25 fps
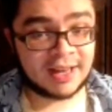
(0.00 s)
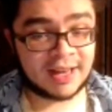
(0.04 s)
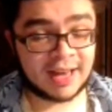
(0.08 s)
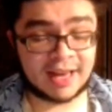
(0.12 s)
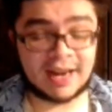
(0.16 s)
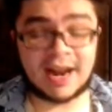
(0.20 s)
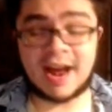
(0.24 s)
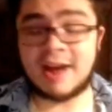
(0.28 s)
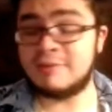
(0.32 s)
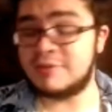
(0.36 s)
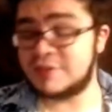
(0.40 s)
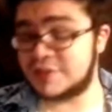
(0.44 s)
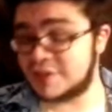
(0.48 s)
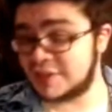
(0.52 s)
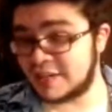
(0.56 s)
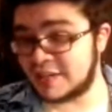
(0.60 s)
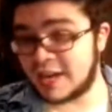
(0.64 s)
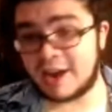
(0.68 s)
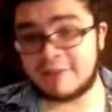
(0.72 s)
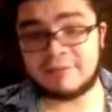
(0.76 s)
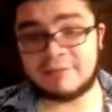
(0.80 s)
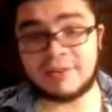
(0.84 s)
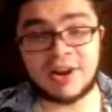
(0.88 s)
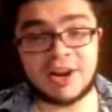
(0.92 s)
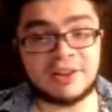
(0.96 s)
and obviously
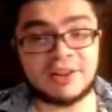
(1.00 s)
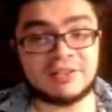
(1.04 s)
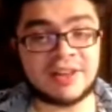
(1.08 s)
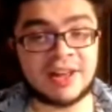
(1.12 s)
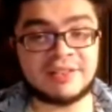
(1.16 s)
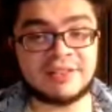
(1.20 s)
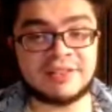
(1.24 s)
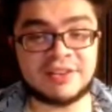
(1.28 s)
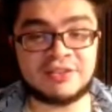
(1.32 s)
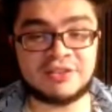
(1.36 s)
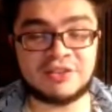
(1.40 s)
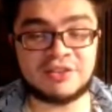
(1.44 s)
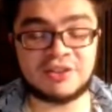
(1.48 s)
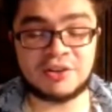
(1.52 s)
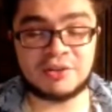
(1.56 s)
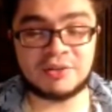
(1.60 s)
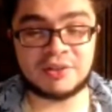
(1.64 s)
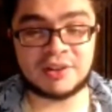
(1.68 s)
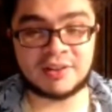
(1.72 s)
not Fernando Tatis Jr.